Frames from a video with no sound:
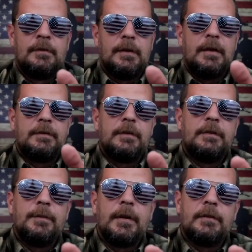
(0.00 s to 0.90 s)
At 60
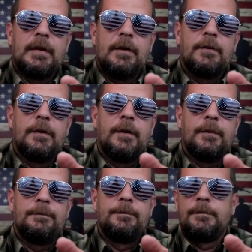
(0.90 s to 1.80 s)
miles an hour and up.
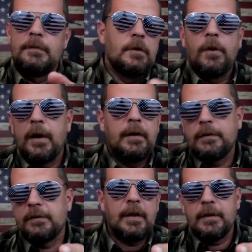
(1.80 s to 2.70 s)
No
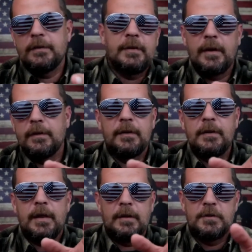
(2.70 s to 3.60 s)
side to side, none
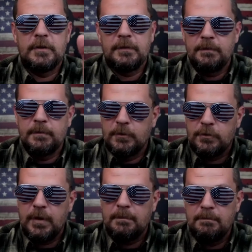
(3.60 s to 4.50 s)
of that. Just
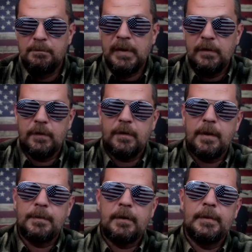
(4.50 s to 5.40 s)
straight beating the
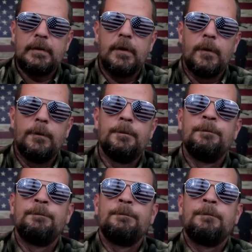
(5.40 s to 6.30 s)
crap out of my dome.
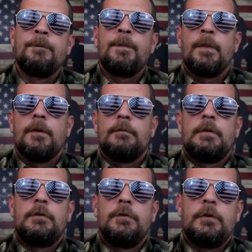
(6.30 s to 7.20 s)

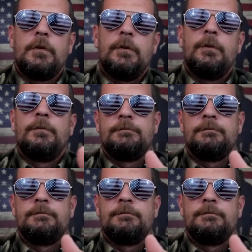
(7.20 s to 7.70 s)
Six foot two.